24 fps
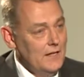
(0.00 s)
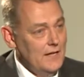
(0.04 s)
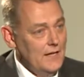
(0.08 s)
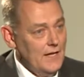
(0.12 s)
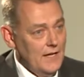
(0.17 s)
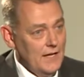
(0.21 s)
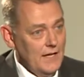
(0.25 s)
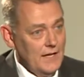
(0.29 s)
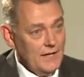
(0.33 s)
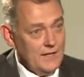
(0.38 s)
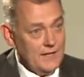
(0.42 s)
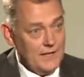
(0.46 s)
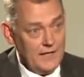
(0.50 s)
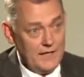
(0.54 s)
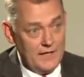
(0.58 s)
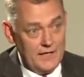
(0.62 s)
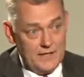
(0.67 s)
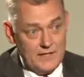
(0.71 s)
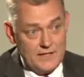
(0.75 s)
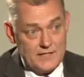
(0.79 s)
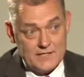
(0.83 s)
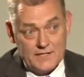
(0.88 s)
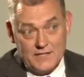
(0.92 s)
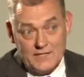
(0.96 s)
and
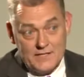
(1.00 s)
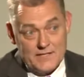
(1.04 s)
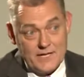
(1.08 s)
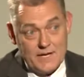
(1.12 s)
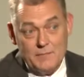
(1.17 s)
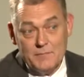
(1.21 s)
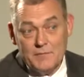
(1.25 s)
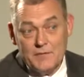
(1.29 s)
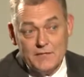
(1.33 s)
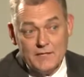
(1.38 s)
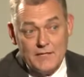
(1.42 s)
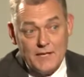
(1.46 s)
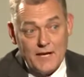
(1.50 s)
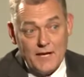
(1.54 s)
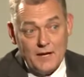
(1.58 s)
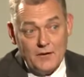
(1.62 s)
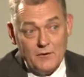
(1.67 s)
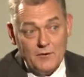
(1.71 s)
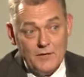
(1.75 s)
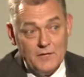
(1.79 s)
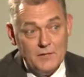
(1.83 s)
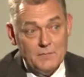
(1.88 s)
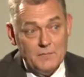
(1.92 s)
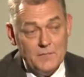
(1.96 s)
it is accepted
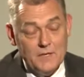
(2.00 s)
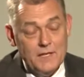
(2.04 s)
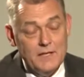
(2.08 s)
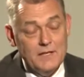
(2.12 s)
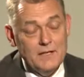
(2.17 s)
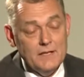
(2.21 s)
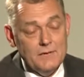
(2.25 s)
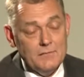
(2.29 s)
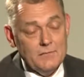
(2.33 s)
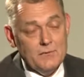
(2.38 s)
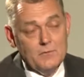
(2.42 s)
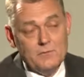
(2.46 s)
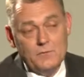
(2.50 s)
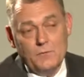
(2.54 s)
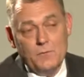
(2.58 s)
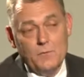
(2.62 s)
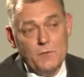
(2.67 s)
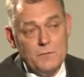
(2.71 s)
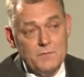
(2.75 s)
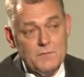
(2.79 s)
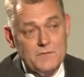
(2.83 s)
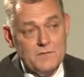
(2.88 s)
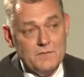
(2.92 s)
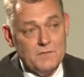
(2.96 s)
now in many different
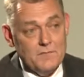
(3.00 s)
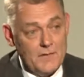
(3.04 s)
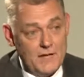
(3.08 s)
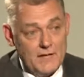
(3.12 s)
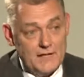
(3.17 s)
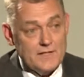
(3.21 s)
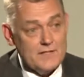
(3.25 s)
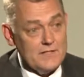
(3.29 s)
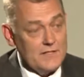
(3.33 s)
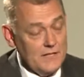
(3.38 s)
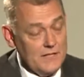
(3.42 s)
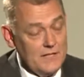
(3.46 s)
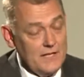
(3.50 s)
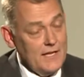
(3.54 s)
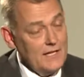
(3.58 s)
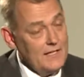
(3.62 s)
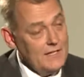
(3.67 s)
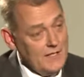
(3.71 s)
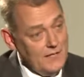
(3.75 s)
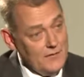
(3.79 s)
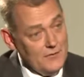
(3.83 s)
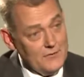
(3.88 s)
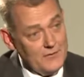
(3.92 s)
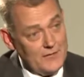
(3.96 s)
forms of medicine
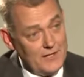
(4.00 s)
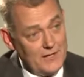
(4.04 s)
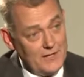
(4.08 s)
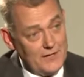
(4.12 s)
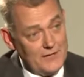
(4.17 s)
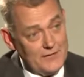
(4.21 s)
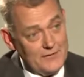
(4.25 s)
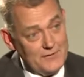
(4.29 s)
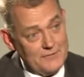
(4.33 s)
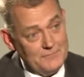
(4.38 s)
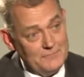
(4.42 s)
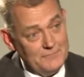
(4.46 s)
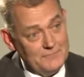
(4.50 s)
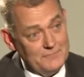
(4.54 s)
and healthcare.